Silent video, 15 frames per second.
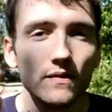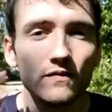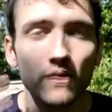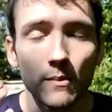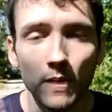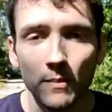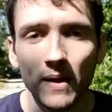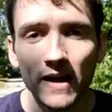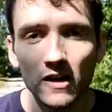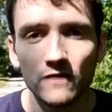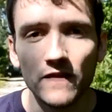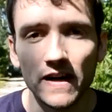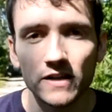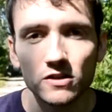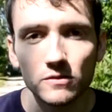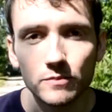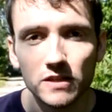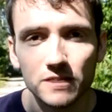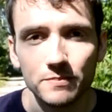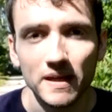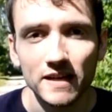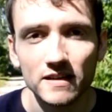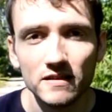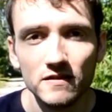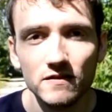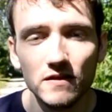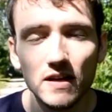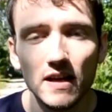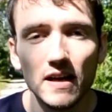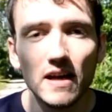From a myofascial perspective,
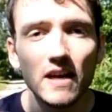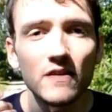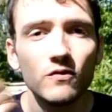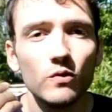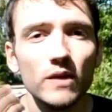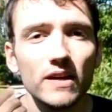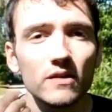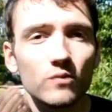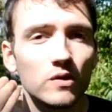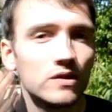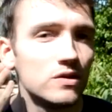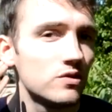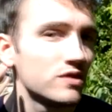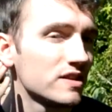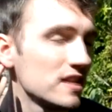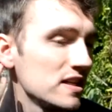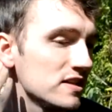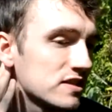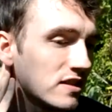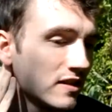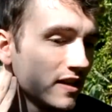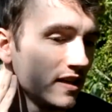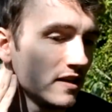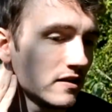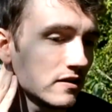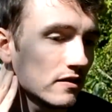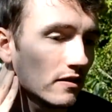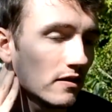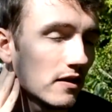if we can reduce tension here,